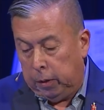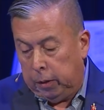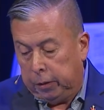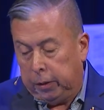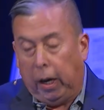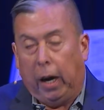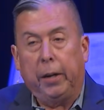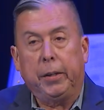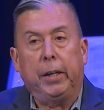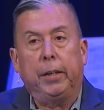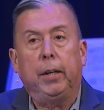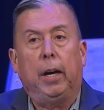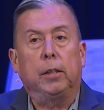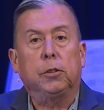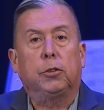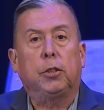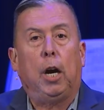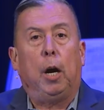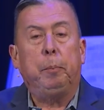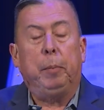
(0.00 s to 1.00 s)
God did not
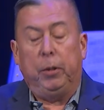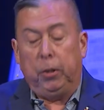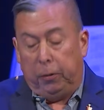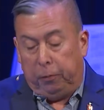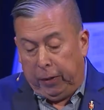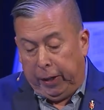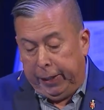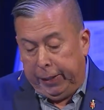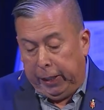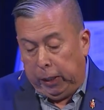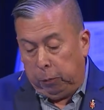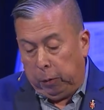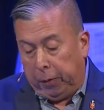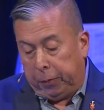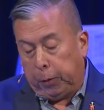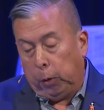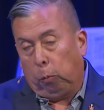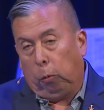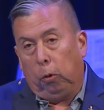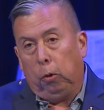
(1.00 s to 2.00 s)
stop intervening with
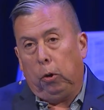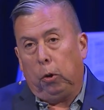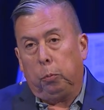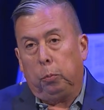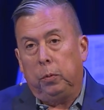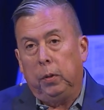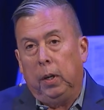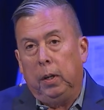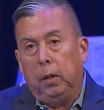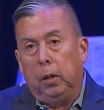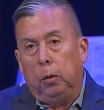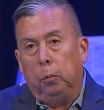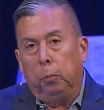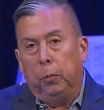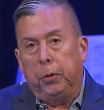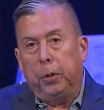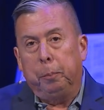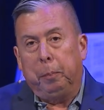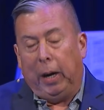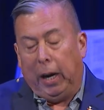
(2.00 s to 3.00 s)
the world
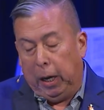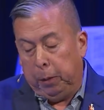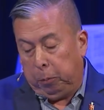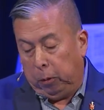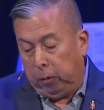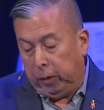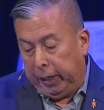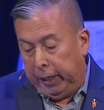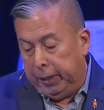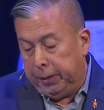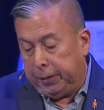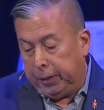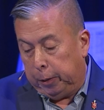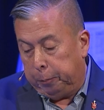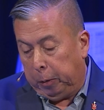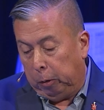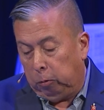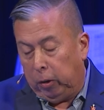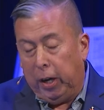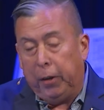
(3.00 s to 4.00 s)
when the Bible ended,
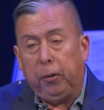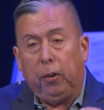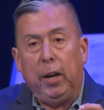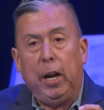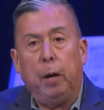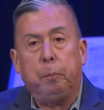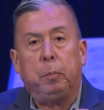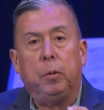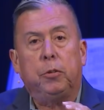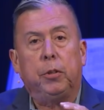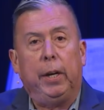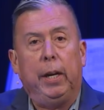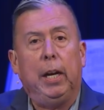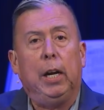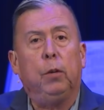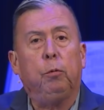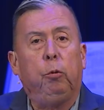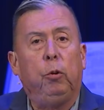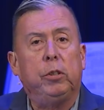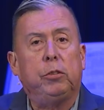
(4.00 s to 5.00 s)
but rather it happens
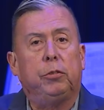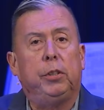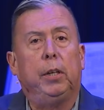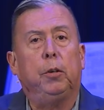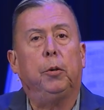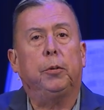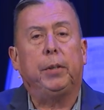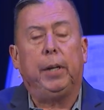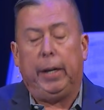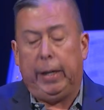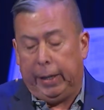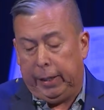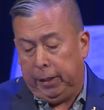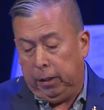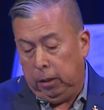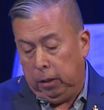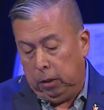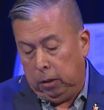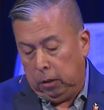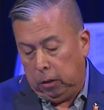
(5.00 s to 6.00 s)
every single
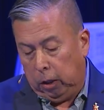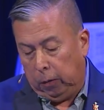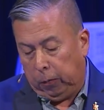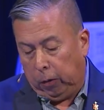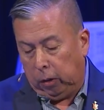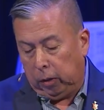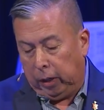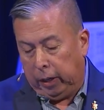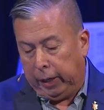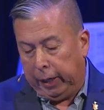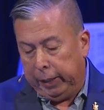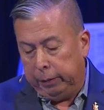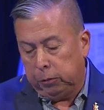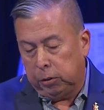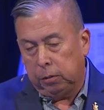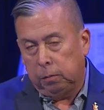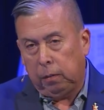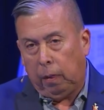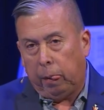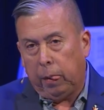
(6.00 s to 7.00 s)
day of our
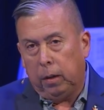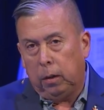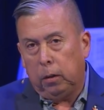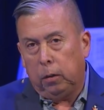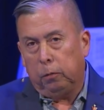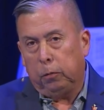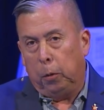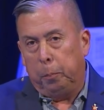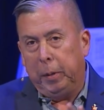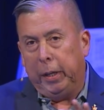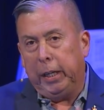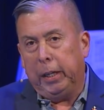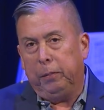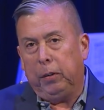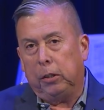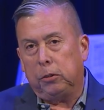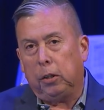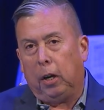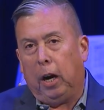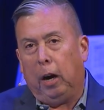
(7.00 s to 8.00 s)
lives. But many of
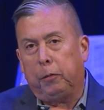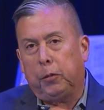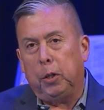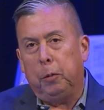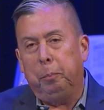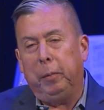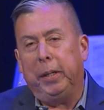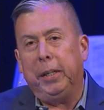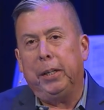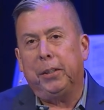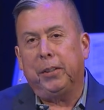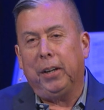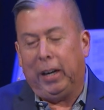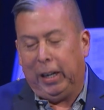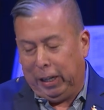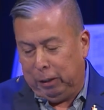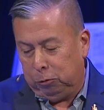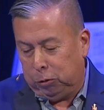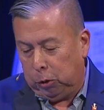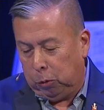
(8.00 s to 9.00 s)
us often many
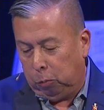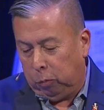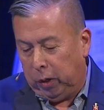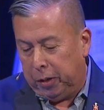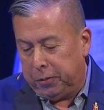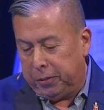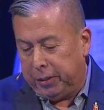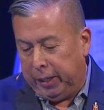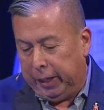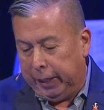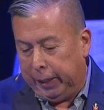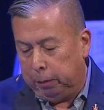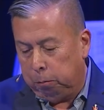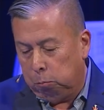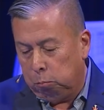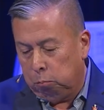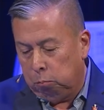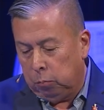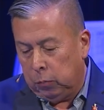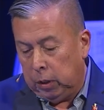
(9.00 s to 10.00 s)
times in one day.
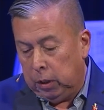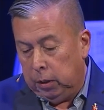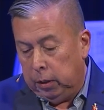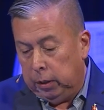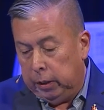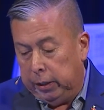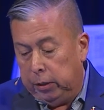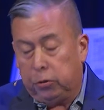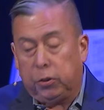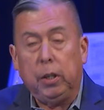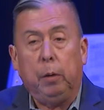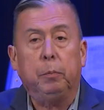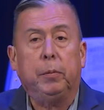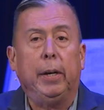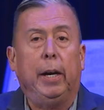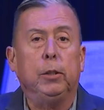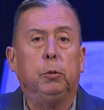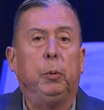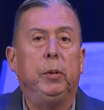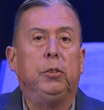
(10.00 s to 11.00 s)
And
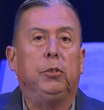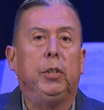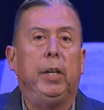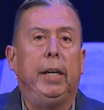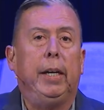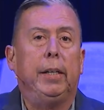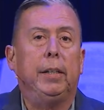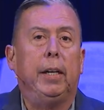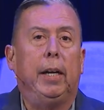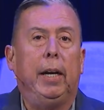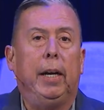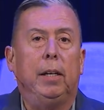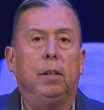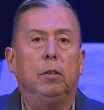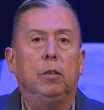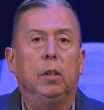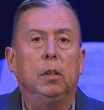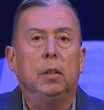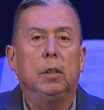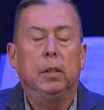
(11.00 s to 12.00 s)
sometimes we see it
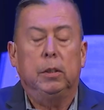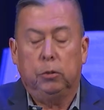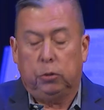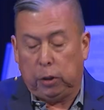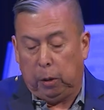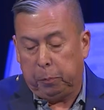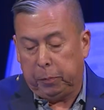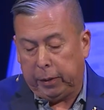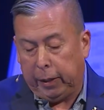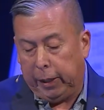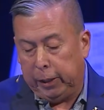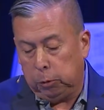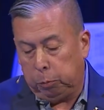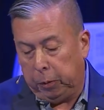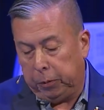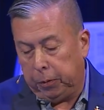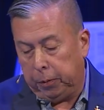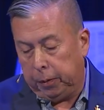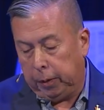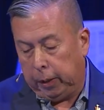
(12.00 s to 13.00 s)
and sometimes we
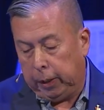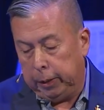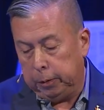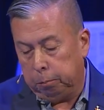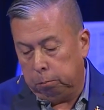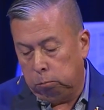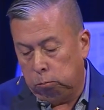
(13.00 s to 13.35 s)
do not.